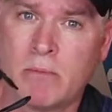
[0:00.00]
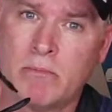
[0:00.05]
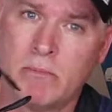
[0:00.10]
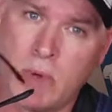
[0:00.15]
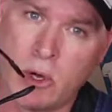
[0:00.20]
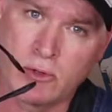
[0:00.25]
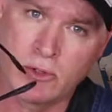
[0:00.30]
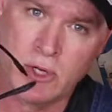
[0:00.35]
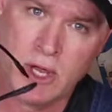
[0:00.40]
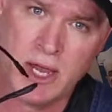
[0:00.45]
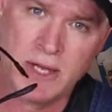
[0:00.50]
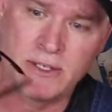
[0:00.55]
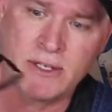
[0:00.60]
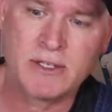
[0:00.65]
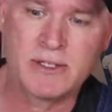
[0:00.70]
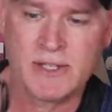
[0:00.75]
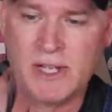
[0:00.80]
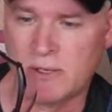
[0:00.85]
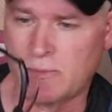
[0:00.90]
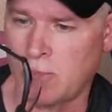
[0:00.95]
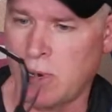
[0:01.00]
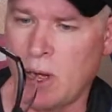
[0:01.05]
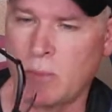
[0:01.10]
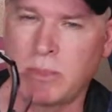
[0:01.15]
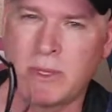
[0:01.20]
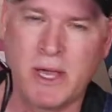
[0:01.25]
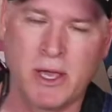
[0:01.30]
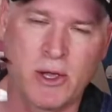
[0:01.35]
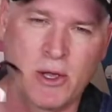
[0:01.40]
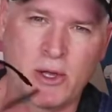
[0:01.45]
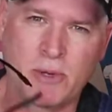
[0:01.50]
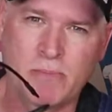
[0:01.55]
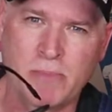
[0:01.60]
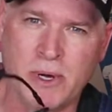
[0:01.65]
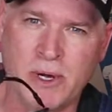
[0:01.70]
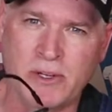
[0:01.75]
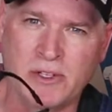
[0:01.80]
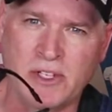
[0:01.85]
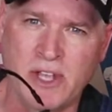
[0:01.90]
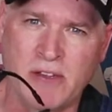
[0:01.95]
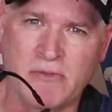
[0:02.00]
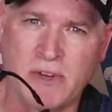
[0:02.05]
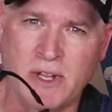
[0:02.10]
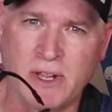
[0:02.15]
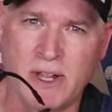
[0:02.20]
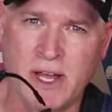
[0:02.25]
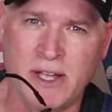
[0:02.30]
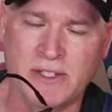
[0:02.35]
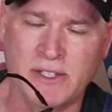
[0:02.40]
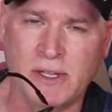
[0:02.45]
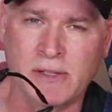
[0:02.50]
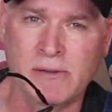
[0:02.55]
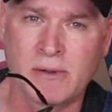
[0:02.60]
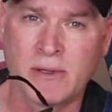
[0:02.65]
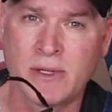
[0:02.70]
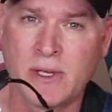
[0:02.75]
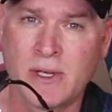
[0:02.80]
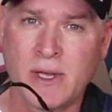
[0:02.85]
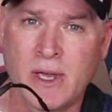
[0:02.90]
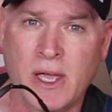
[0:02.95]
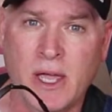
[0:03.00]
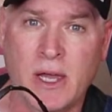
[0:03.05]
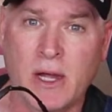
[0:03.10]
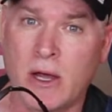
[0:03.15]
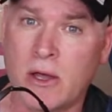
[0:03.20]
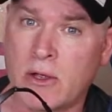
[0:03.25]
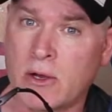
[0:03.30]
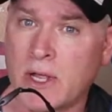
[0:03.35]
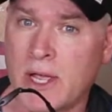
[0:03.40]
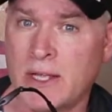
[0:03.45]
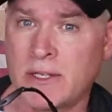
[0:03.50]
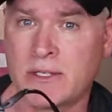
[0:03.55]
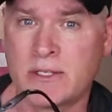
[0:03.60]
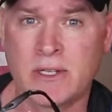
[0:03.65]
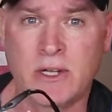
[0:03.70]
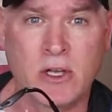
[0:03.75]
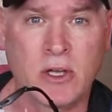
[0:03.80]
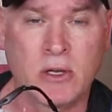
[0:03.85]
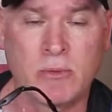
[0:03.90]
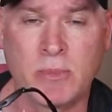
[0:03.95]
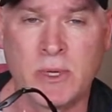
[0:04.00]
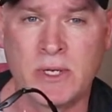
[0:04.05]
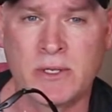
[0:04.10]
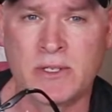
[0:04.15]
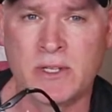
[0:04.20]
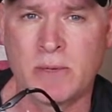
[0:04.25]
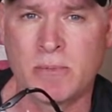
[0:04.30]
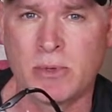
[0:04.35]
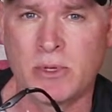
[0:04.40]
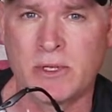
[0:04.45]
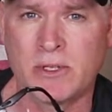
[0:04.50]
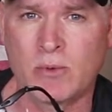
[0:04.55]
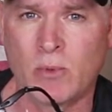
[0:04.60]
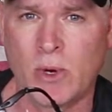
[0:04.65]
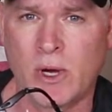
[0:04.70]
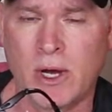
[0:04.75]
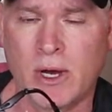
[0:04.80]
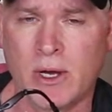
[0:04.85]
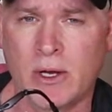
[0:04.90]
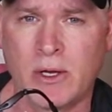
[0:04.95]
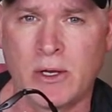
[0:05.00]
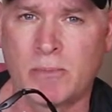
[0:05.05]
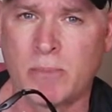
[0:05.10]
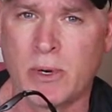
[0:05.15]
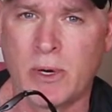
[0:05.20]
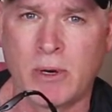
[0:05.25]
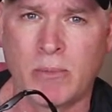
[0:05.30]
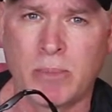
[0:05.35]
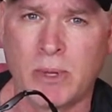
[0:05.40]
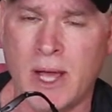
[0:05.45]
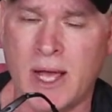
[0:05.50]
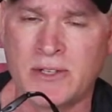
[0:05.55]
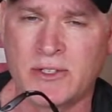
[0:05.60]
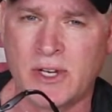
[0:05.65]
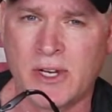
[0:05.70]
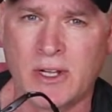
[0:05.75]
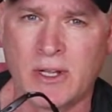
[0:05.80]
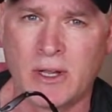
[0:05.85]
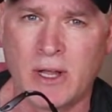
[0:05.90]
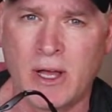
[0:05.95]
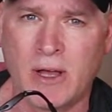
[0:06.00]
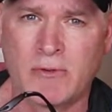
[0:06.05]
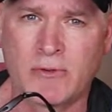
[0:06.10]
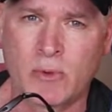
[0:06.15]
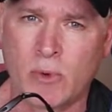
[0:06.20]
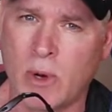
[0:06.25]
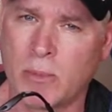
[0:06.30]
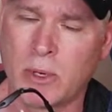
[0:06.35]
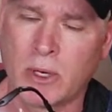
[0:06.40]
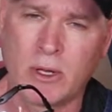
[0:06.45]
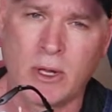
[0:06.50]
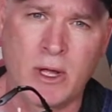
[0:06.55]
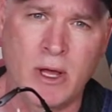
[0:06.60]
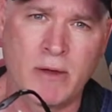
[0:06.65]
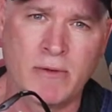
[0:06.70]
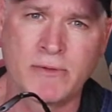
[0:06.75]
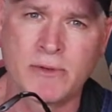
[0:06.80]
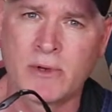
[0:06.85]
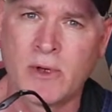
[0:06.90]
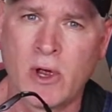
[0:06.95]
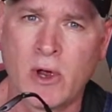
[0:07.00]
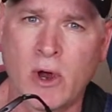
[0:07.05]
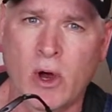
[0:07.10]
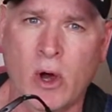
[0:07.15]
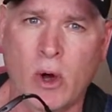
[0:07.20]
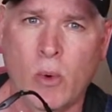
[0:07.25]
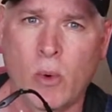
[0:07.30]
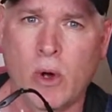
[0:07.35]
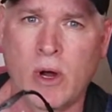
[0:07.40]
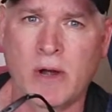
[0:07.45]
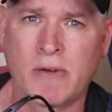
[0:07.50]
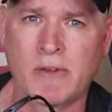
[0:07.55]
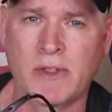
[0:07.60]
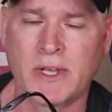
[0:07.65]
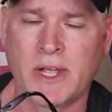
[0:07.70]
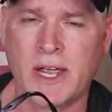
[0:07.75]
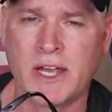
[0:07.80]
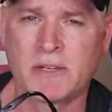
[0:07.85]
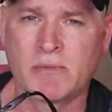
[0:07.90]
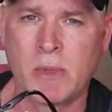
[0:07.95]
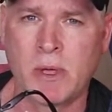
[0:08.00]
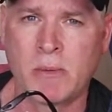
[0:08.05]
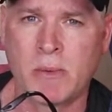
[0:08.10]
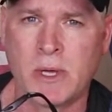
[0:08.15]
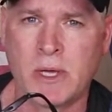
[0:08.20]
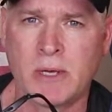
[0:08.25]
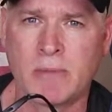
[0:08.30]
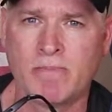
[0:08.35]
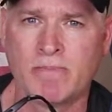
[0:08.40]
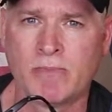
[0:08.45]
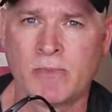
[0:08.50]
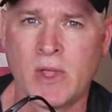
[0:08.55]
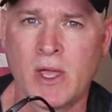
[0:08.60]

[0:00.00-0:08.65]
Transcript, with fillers: Most cases, that's probably a good pair of safety glasses. In other cases, it could be as simple as wearing a good pair of plastic gloves, rubber gloves, or whatever the case may be.